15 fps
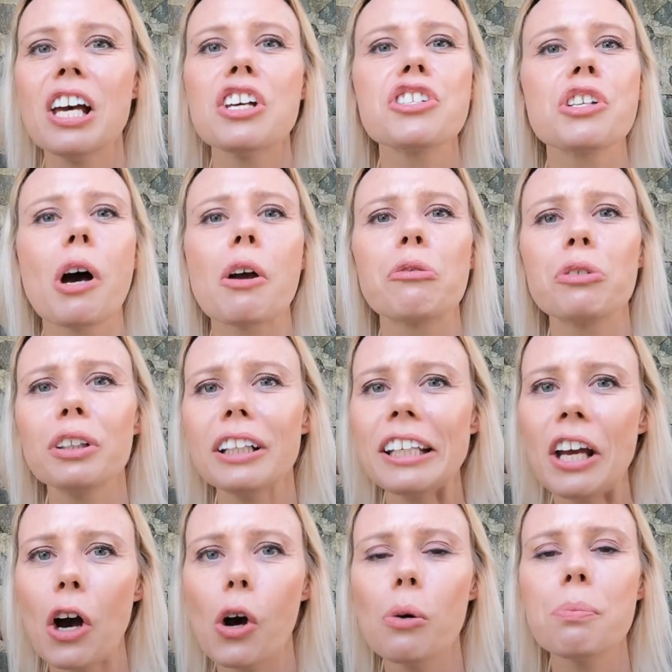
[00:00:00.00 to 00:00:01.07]
So I really
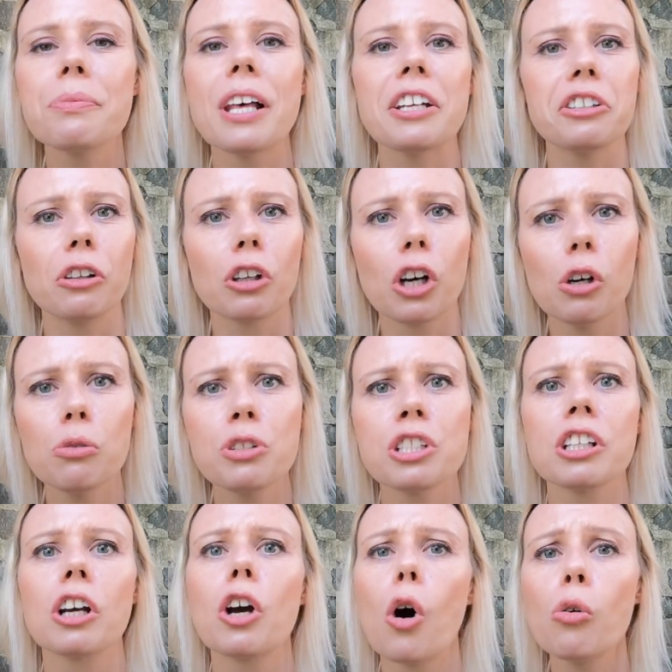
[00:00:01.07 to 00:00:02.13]
hope that you'll go
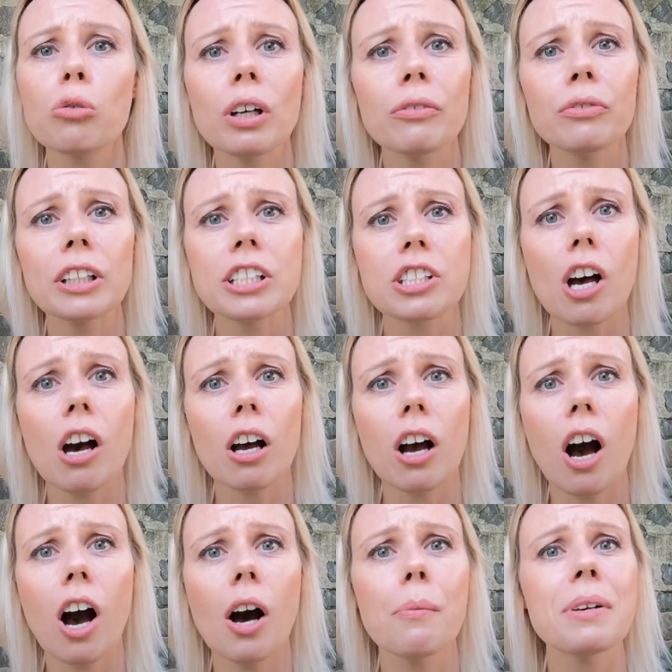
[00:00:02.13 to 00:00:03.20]
to
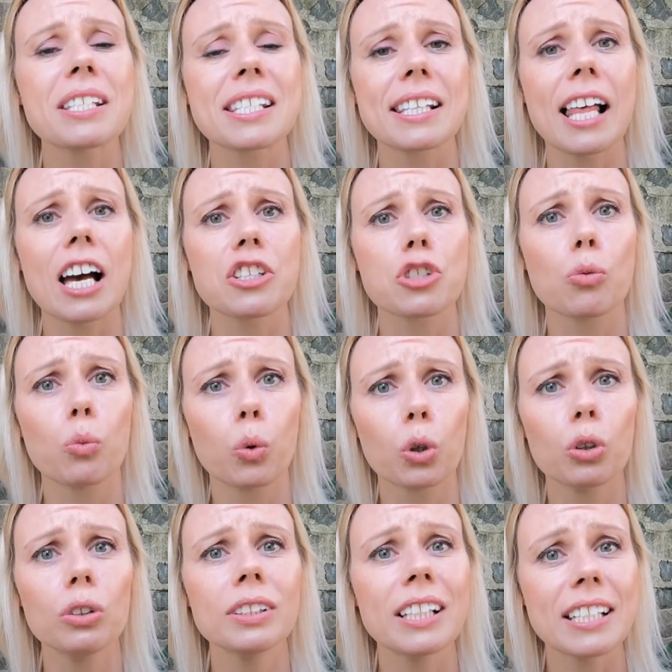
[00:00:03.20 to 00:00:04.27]

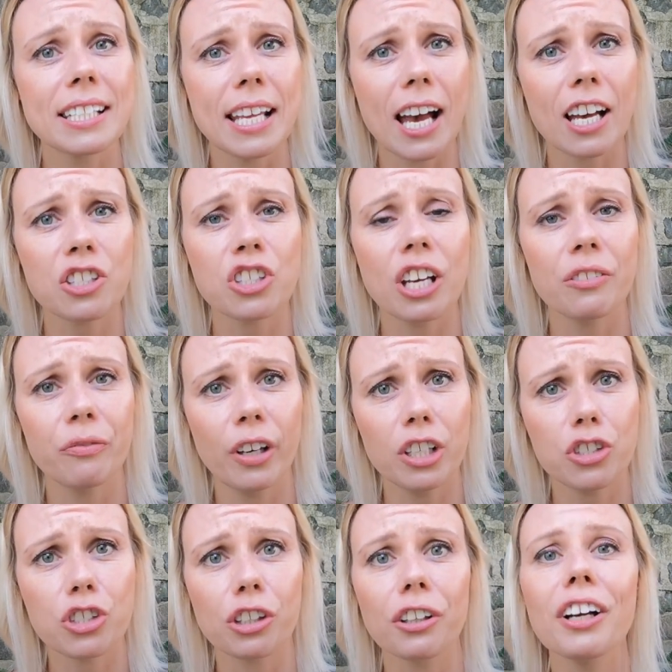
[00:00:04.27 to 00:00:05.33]

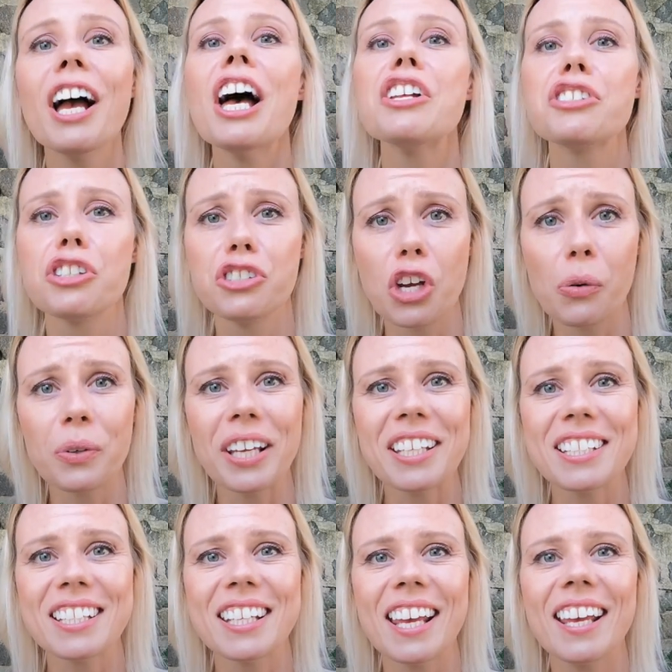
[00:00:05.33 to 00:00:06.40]
goruffly.com/world-adventure to donate
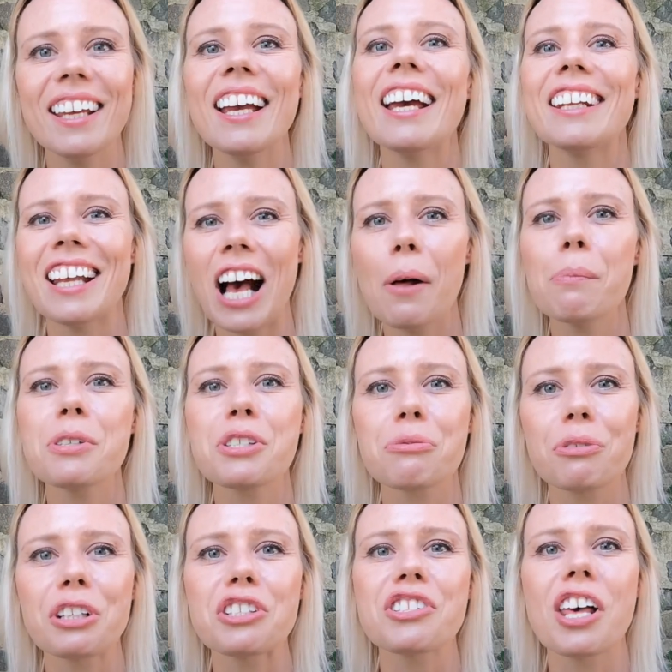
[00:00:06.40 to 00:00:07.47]
today and help us
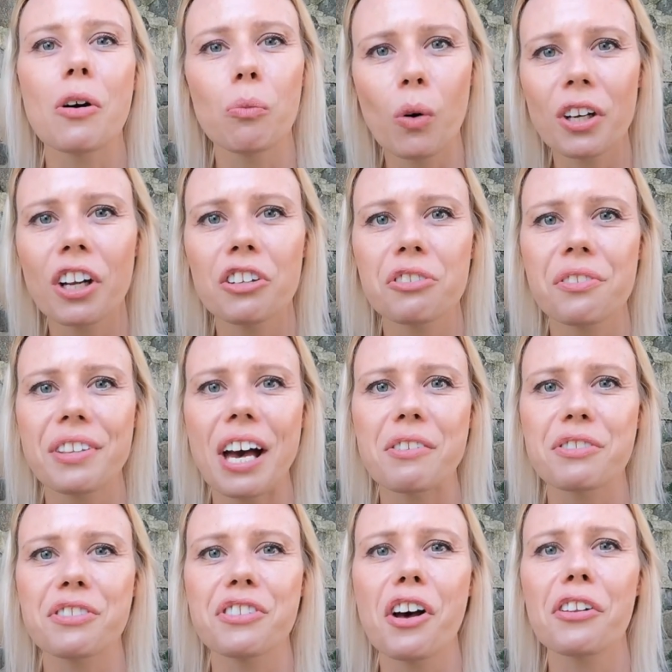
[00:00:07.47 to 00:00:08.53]
reach that
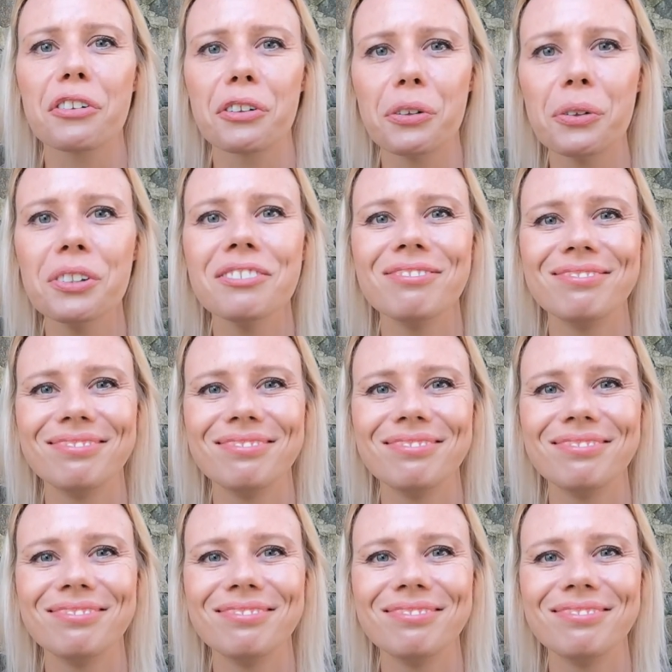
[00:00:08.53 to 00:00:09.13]
$100,000 goal.